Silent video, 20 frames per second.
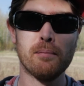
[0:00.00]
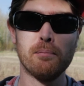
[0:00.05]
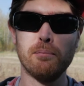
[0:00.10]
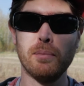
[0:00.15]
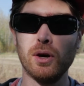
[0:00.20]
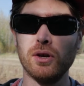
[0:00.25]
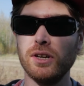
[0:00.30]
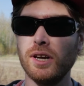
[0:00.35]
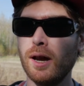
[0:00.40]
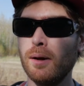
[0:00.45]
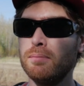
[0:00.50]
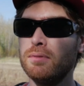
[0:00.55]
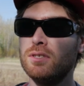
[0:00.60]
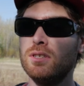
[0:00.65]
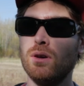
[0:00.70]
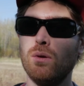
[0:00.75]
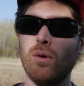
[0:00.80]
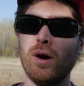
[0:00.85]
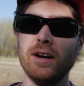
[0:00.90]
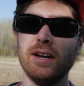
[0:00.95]
build it up
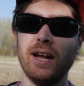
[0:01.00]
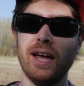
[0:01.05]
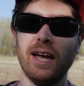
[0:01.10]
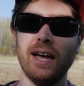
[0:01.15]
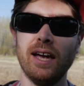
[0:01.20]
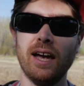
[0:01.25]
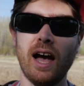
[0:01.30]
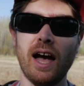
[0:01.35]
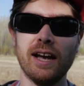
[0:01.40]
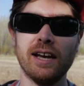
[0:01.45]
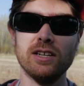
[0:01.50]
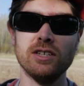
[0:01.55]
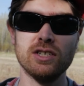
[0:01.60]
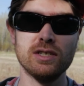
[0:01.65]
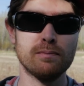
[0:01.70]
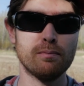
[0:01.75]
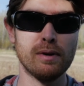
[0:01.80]
to one day I can just